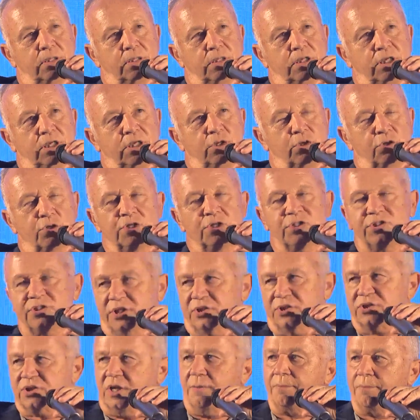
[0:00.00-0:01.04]
in early
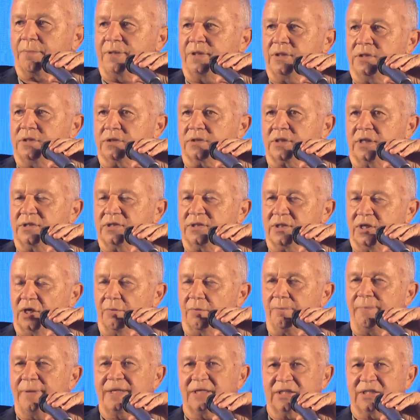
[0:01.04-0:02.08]
stage companies, I'd say our
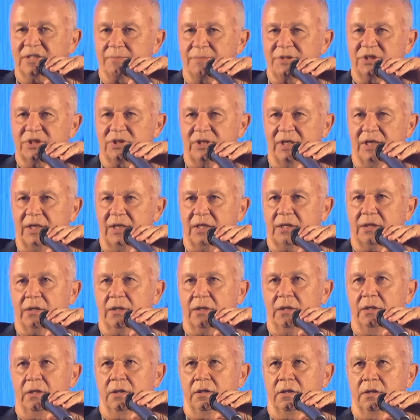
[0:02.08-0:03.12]
biggest mistake
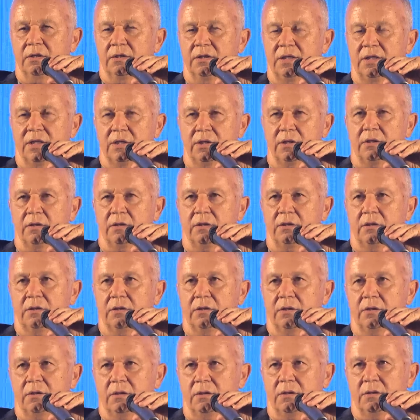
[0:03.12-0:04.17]
that
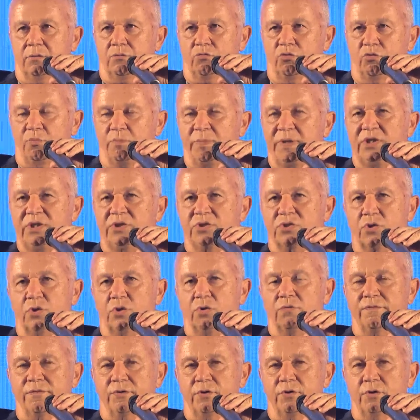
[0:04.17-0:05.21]
repeats
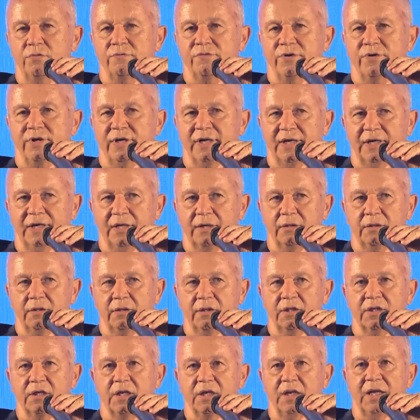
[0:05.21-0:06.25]
over and over again
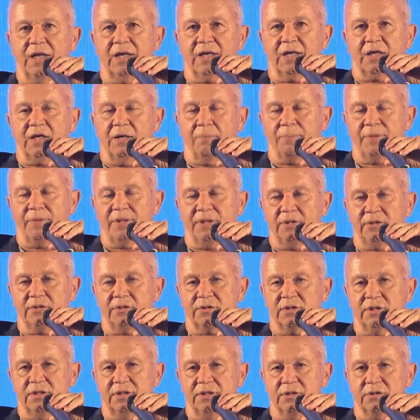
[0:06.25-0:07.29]
in a lot of companies
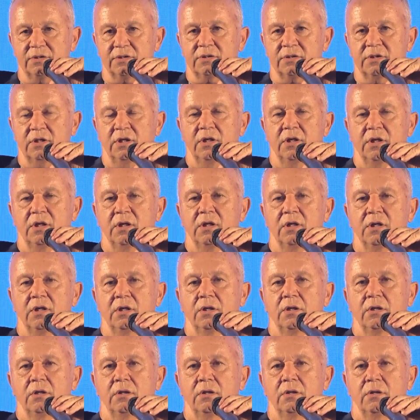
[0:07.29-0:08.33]
is
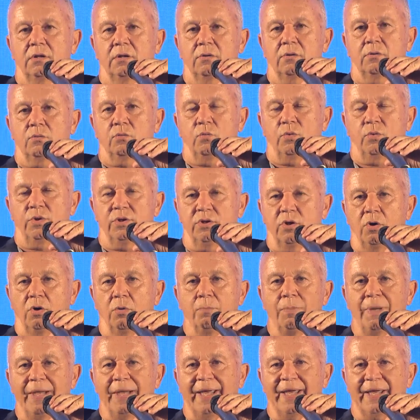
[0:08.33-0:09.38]
we don't
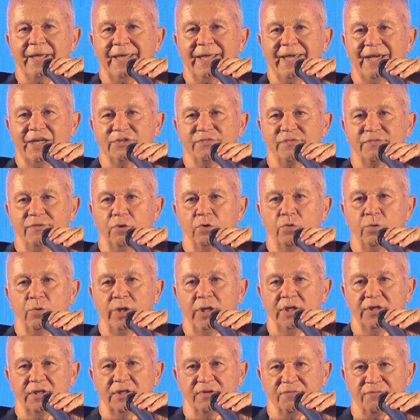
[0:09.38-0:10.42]
plan cash flow
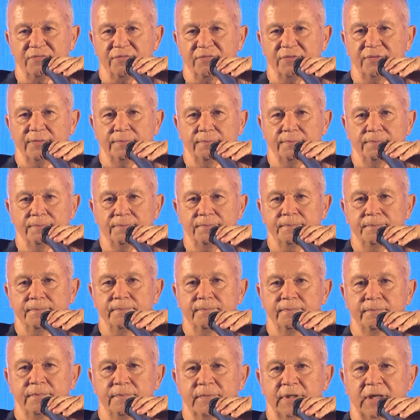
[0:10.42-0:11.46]
well enough.
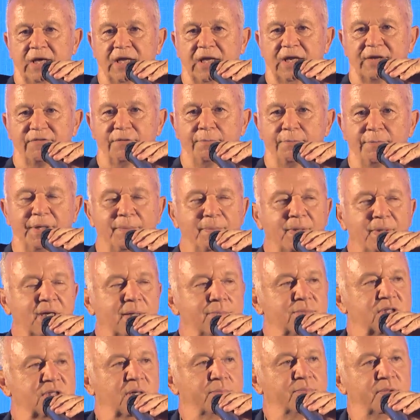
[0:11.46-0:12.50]
And everybody
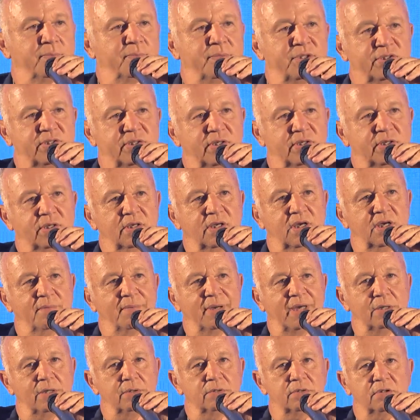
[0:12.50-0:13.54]
becomes optimistic
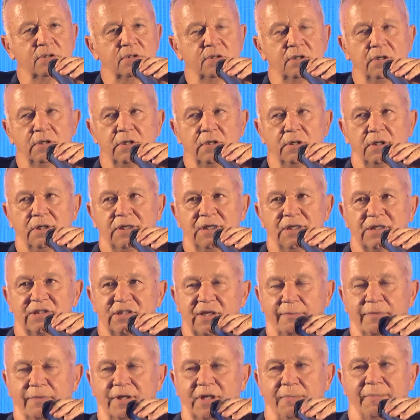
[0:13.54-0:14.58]
about, yes,
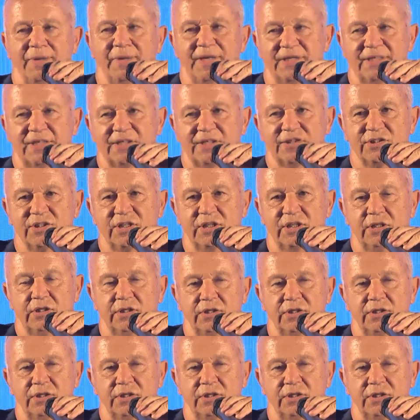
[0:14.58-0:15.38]
I'm going to make that sale.